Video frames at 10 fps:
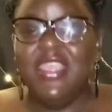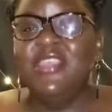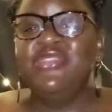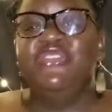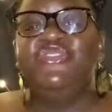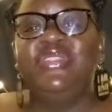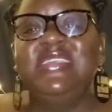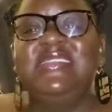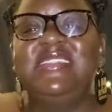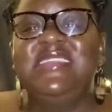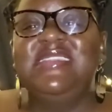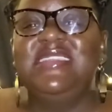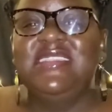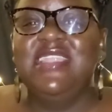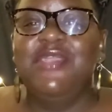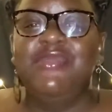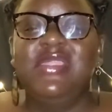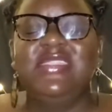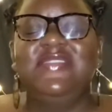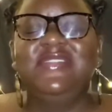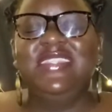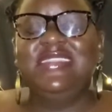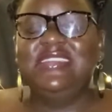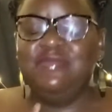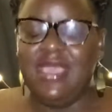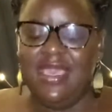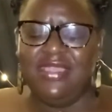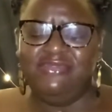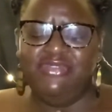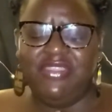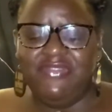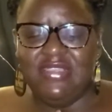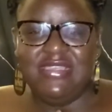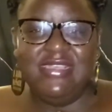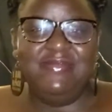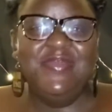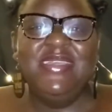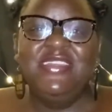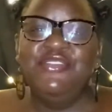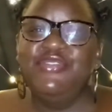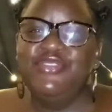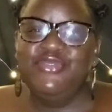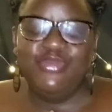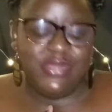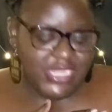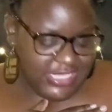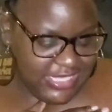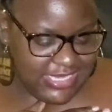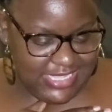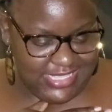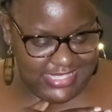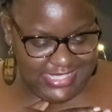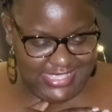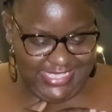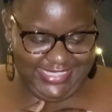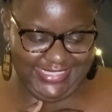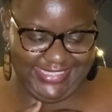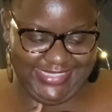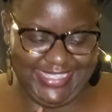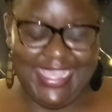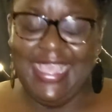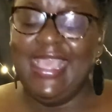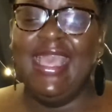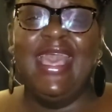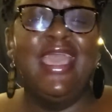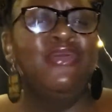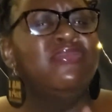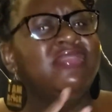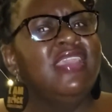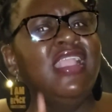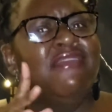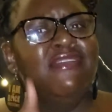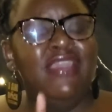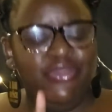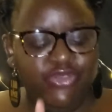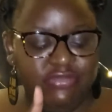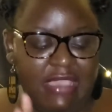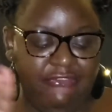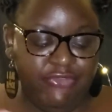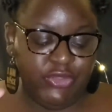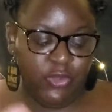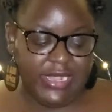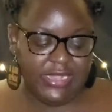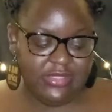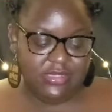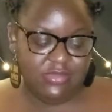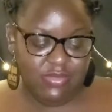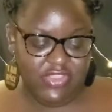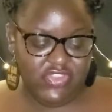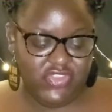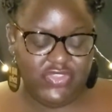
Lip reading: Social distancing directives led to my heart craving some zero distance. I don't think I've ever used my phone quite this much.